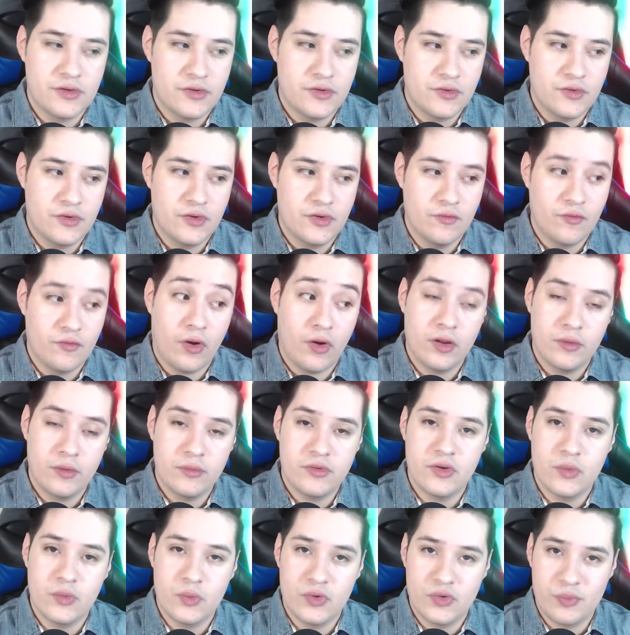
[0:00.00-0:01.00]
Volume
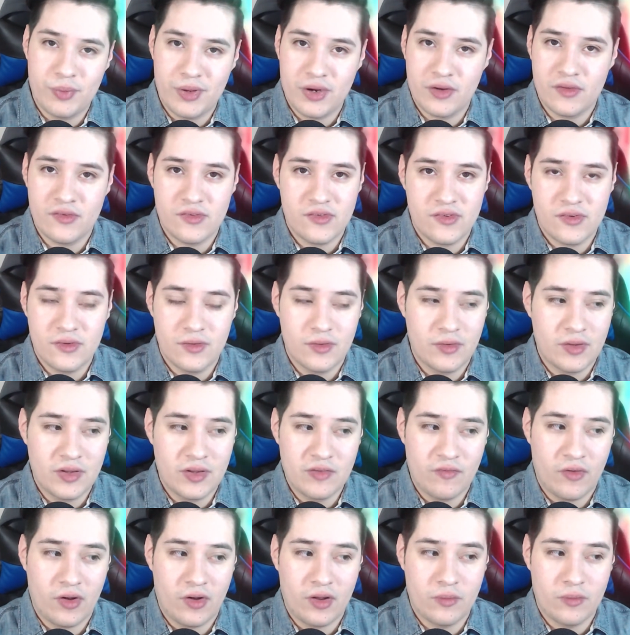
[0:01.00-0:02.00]
2 is better than
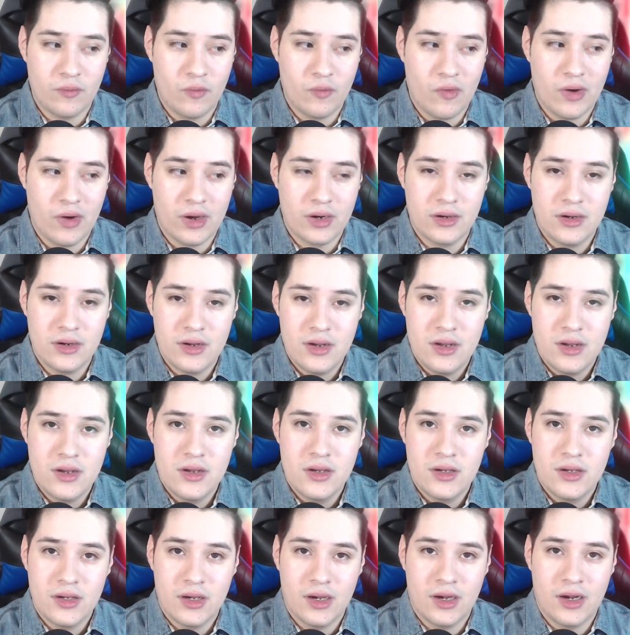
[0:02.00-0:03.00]
Volume
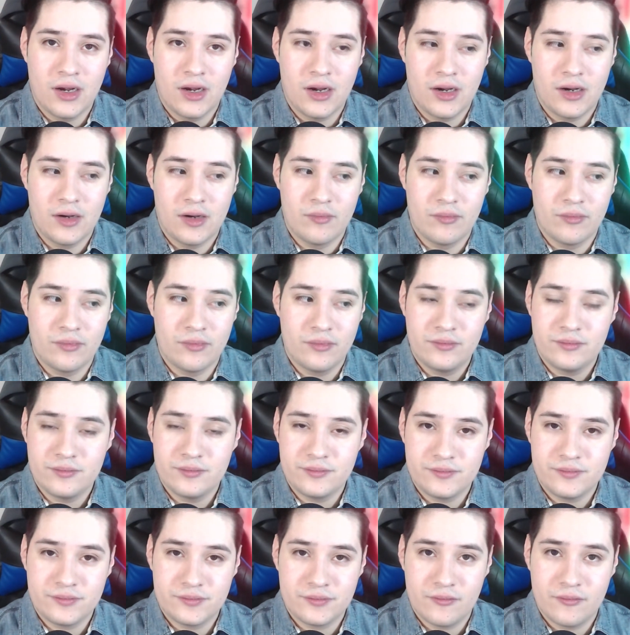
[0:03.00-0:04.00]
1.
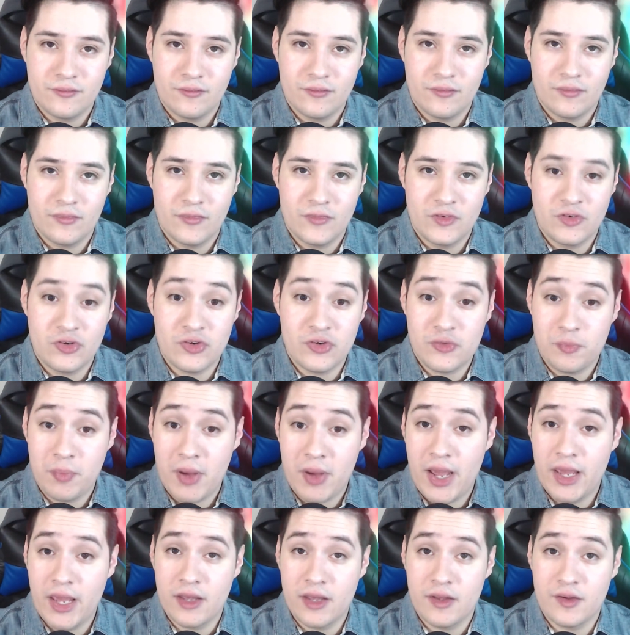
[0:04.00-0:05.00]
Just by
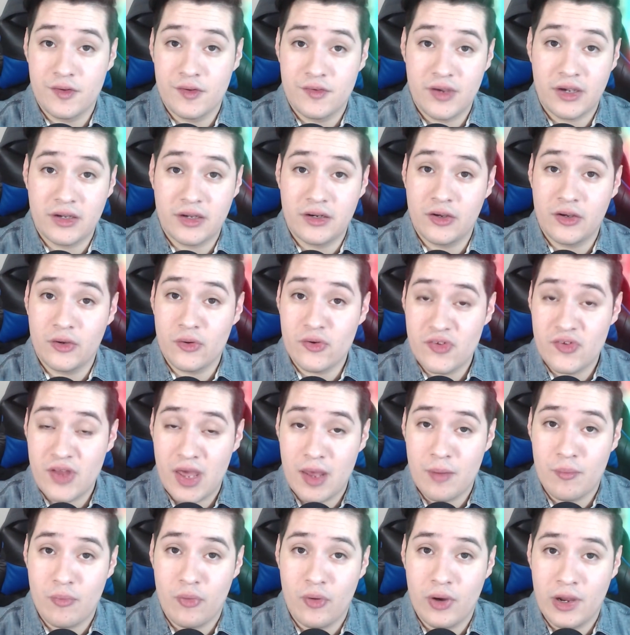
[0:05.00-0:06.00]
a technical
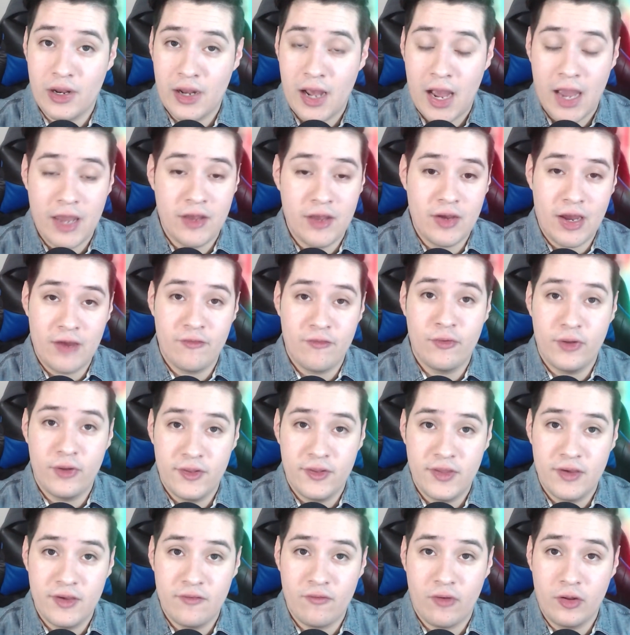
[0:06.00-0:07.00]
standpoint. I fully
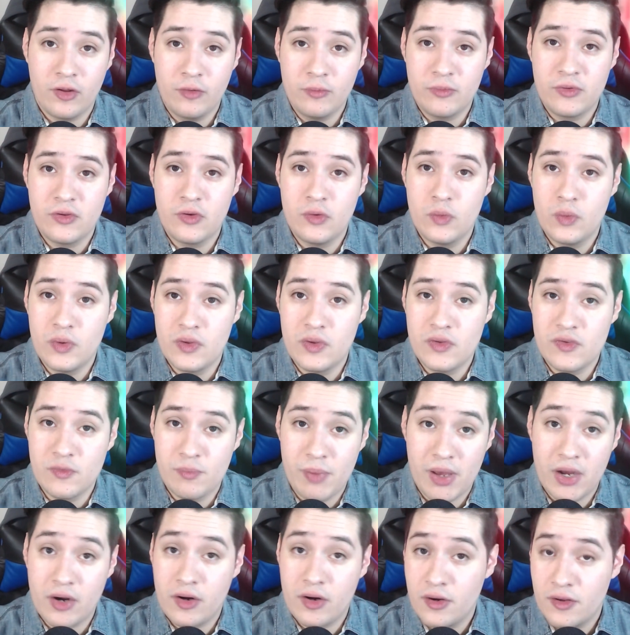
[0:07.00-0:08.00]
think Volume 2 is
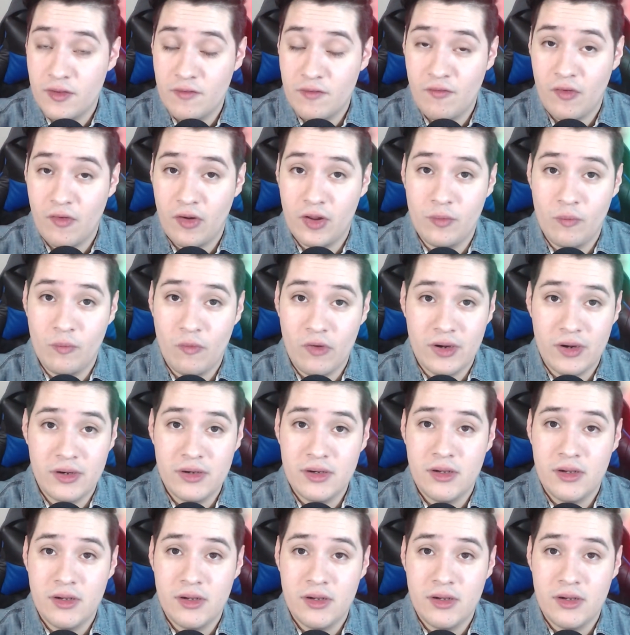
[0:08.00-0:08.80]
better than Volume 1.